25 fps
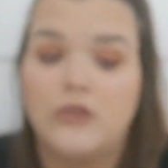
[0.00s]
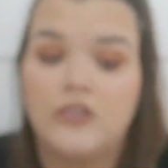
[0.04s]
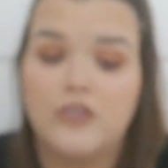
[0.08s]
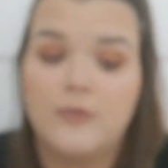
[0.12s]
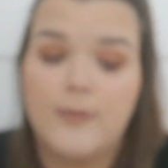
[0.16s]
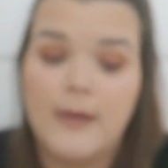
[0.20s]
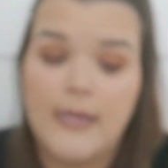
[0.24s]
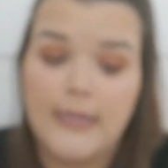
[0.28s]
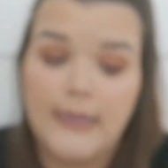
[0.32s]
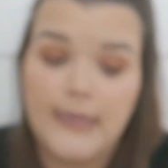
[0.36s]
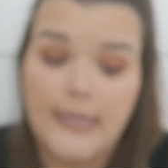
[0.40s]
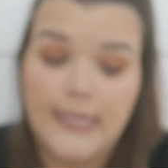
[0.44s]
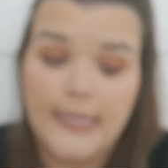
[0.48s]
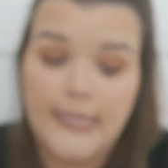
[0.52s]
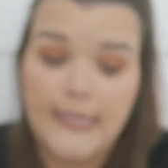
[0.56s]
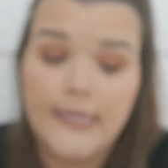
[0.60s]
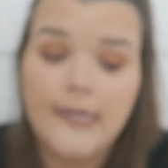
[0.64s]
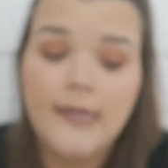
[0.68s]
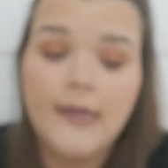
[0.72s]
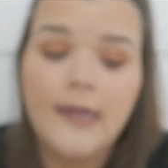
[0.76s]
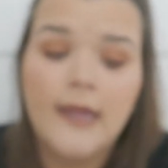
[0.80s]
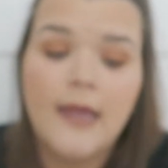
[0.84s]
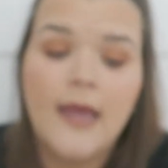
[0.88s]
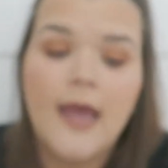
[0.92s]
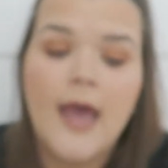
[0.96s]
onto my
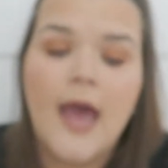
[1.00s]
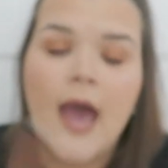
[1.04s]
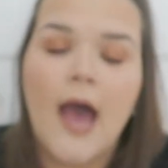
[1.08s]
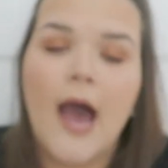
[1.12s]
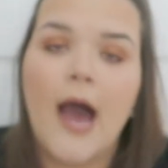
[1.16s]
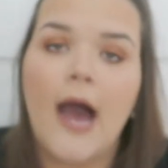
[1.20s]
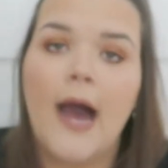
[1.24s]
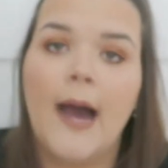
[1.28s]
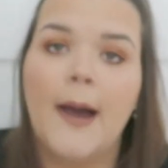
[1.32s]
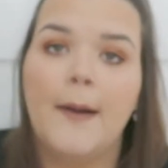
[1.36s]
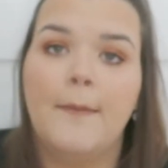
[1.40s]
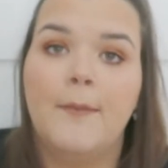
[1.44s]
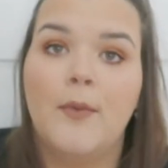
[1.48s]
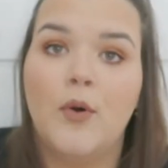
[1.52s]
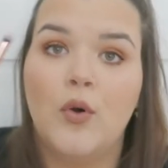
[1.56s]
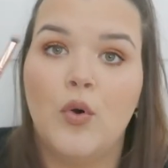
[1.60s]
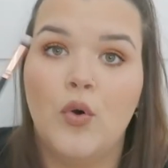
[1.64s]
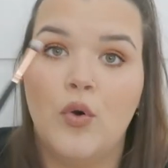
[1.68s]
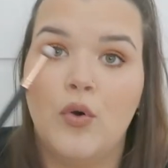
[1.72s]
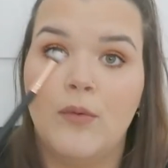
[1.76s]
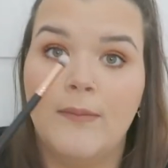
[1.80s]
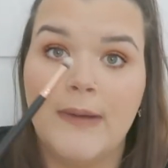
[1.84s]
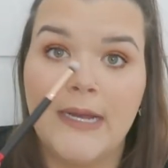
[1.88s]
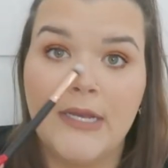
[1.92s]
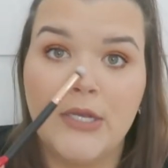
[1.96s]
lid,
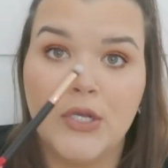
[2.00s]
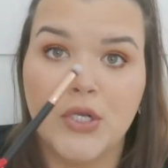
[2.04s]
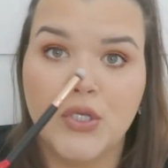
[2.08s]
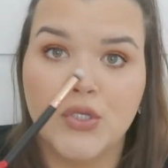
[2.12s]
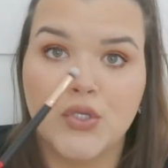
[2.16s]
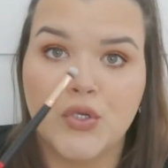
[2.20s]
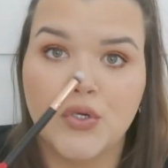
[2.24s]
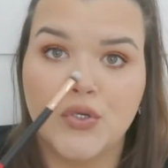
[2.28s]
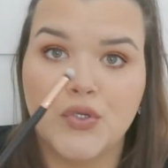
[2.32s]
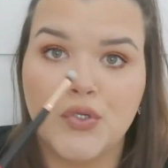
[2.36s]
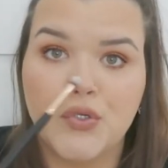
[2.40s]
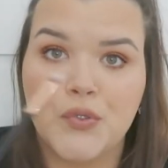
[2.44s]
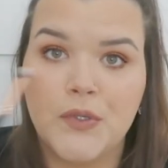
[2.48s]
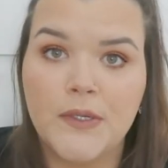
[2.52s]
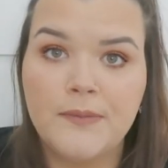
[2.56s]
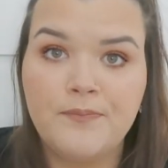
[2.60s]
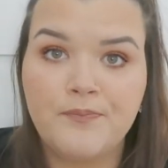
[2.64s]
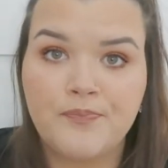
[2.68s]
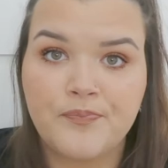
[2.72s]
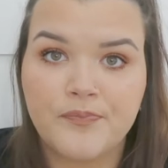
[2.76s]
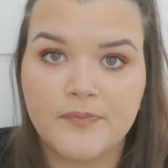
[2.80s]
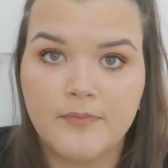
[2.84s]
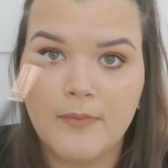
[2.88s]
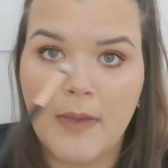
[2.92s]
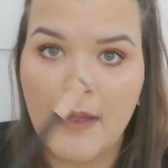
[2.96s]
or my nose contour,
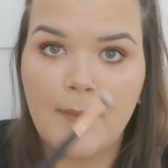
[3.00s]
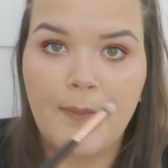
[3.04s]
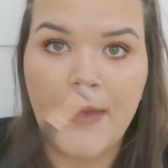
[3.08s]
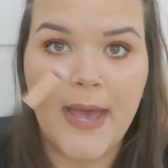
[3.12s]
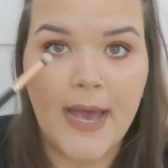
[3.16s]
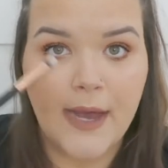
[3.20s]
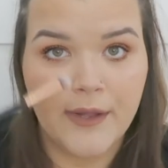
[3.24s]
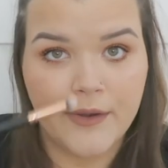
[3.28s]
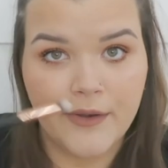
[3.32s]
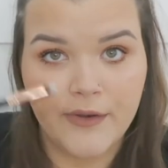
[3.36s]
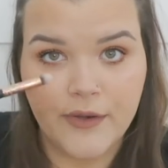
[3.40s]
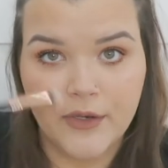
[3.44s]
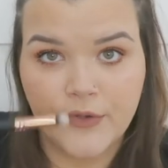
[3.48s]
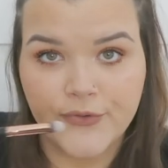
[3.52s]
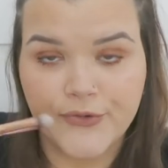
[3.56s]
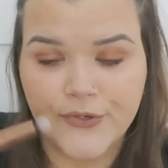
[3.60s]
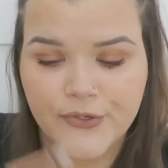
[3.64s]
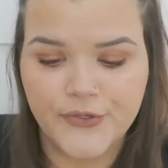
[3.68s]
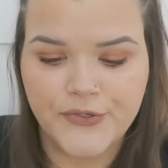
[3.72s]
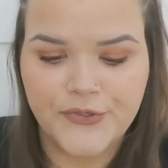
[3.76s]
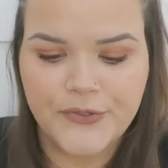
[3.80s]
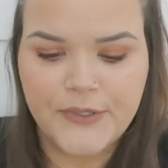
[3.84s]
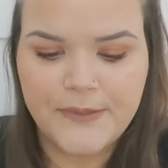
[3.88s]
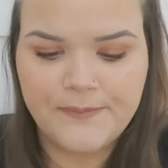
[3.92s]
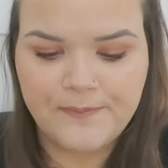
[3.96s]
my powder nose
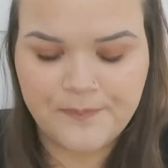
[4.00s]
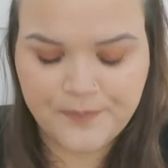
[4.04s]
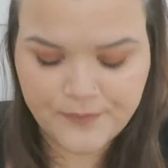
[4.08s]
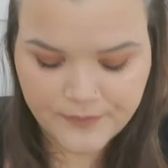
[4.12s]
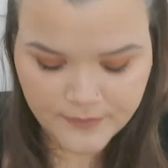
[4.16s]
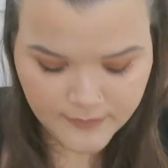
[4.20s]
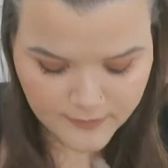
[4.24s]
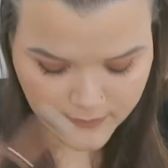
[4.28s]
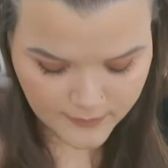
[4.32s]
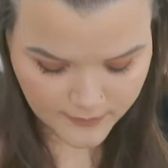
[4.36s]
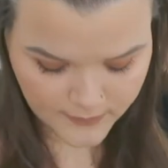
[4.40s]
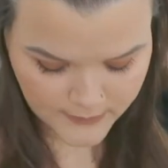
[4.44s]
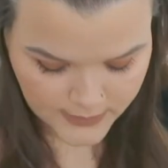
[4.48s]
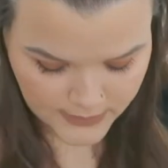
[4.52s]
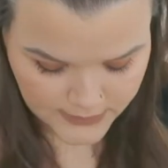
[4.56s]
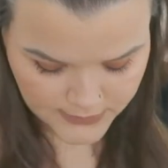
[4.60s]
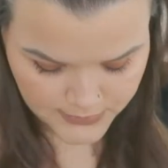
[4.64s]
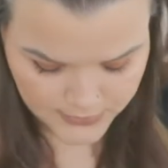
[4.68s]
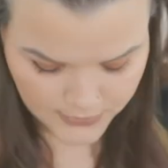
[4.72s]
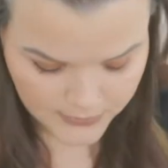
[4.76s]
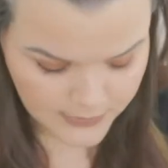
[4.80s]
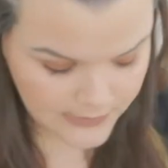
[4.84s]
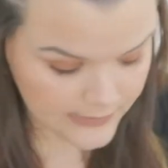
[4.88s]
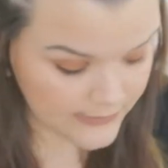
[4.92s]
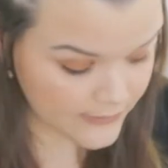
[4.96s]
contour.
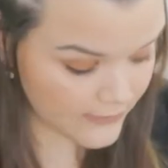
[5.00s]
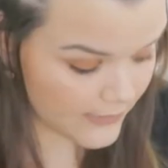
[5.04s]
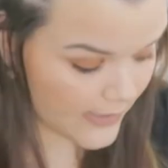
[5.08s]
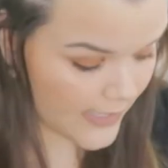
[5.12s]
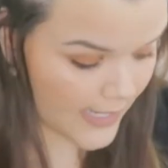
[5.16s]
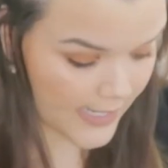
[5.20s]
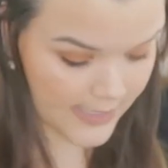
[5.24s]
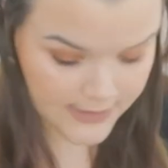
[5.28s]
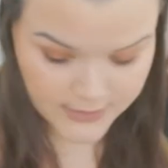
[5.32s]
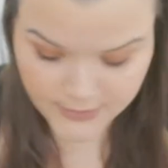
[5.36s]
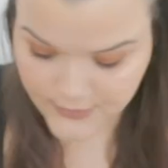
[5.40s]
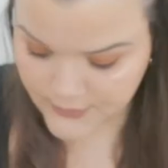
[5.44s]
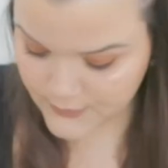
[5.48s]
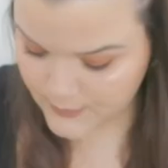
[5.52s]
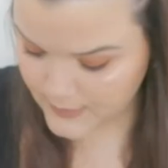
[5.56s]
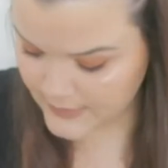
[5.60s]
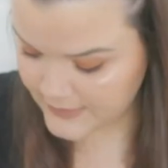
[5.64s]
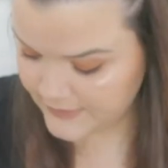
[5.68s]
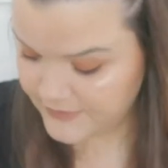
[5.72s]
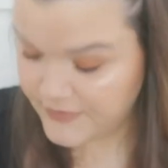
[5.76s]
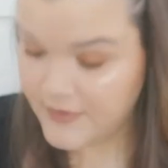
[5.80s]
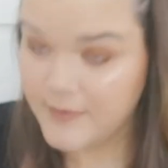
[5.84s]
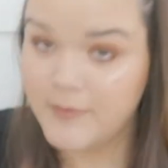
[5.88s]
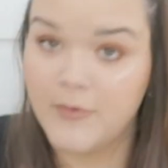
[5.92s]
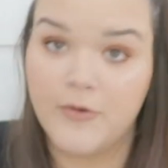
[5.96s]
So these are great. I use one
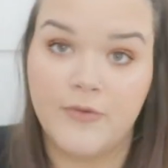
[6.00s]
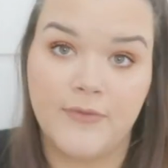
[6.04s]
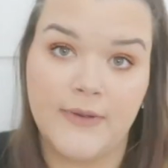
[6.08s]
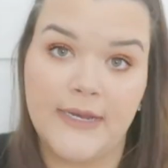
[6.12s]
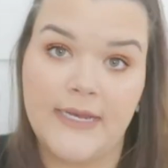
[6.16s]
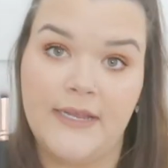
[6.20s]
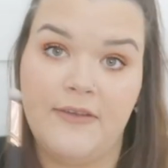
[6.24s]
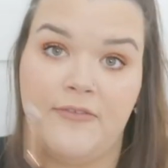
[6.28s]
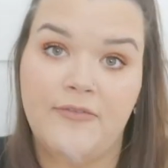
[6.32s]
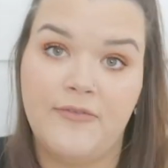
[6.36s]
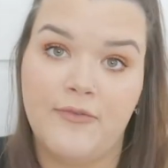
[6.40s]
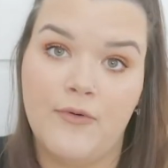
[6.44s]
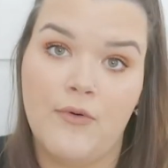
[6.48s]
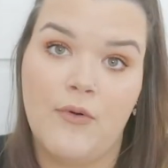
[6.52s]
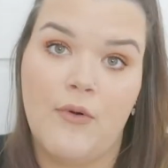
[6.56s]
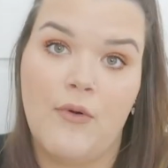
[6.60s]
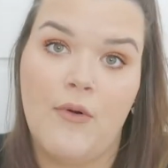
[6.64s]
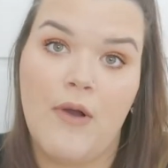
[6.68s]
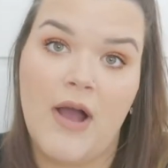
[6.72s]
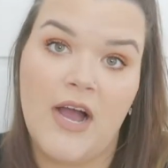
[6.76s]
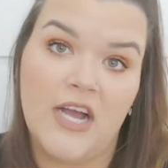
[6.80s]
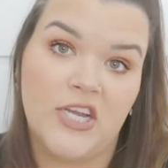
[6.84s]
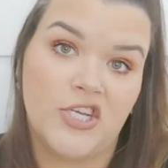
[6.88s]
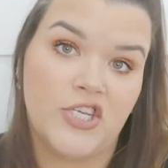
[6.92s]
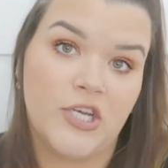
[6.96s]
of them already
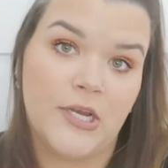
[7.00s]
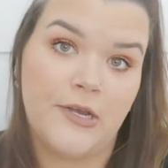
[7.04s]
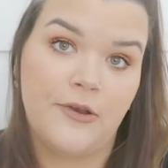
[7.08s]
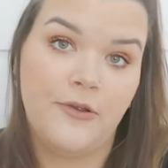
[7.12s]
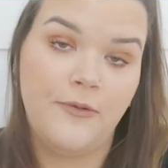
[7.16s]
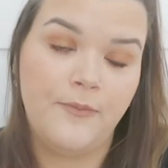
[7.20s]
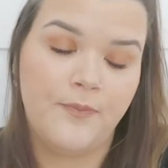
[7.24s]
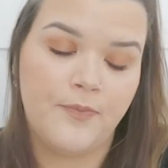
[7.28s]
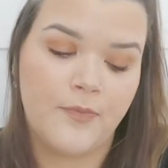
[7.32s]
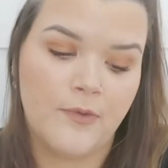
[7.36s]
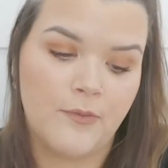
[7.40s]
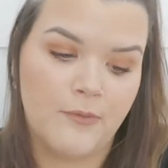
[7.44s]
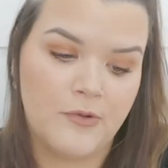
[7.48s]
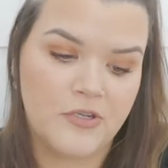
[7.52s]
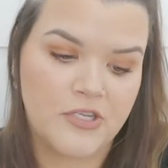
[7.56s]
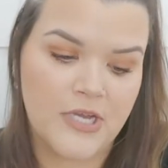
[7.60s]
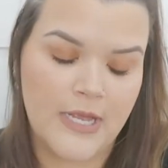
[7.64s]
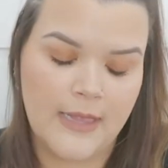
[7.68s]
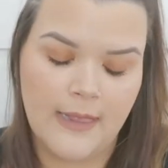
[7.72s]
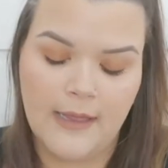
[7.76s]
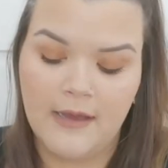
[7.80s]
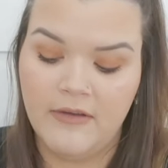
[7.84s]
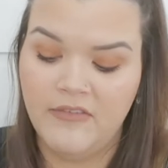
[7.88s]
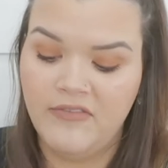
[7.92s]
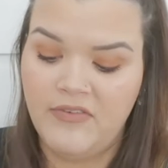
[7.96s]
for eyeshadow, which
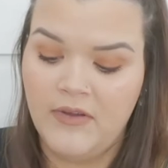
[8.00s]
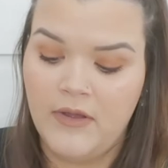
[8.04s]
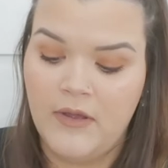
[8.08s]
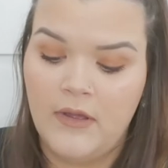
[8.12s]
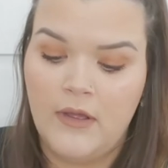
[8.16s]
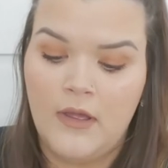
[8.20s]
I love.